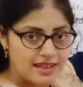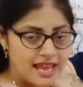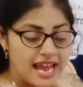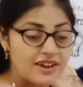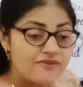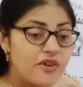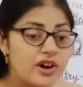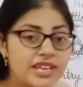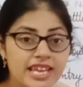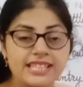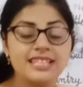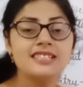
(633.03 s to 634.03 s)
And for
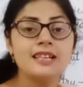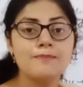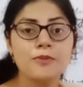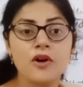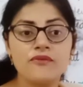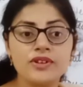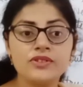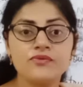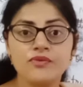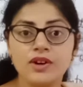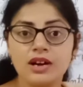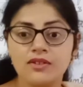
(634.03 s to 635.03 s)
gaining the profit,
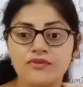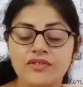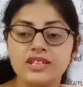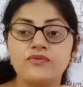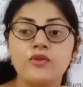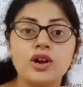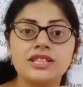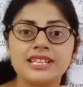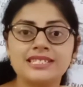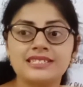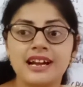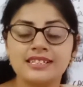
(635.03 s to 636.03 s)
for what they
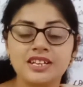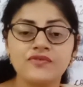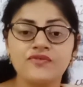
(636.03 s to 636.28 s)
started,